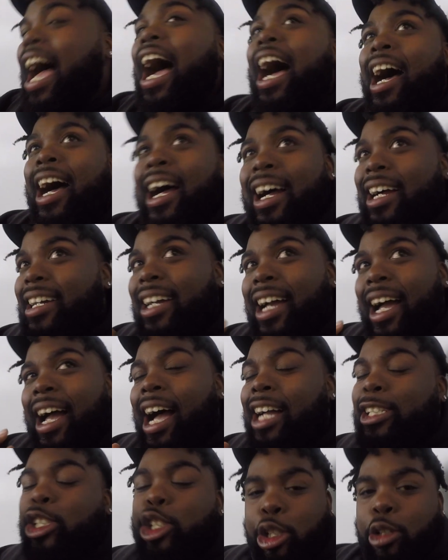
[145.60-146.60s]
I,
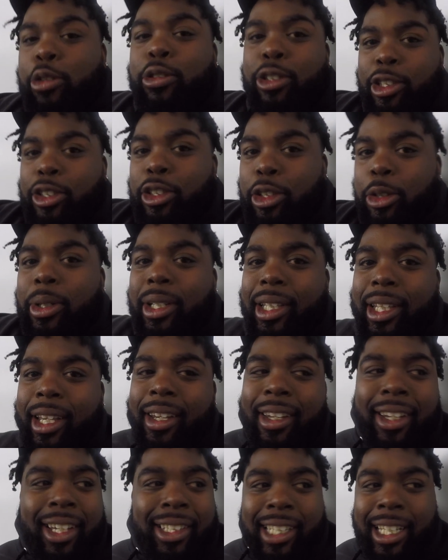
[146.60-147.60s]
I chose to do it
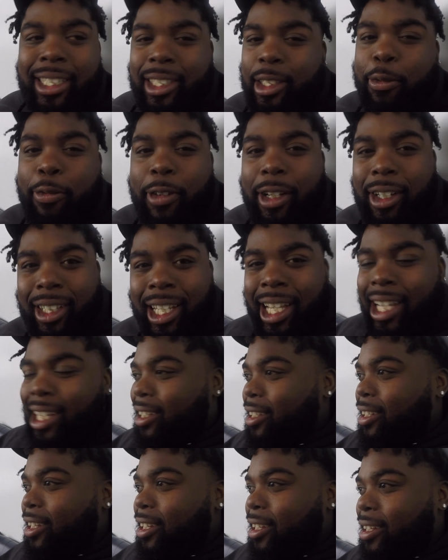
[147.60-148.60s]
there because I just felt like
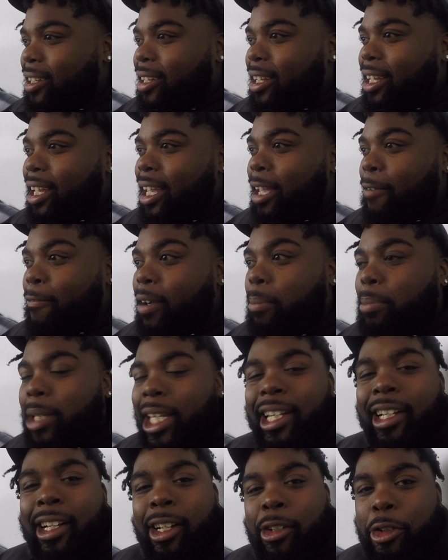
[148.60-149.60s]
if I'm
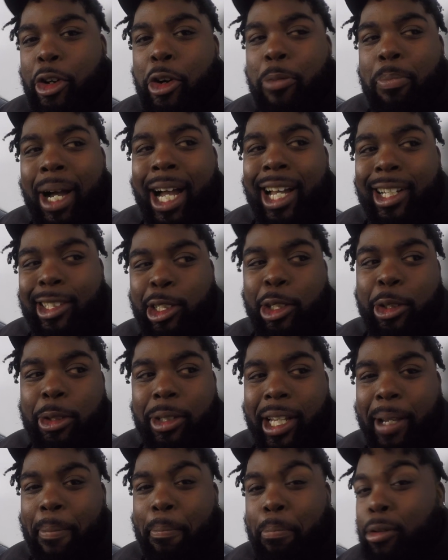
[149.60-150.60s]
getting groped by a
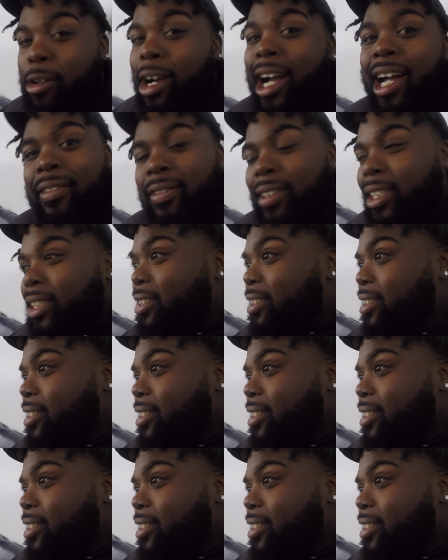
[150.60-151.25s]
dude in private,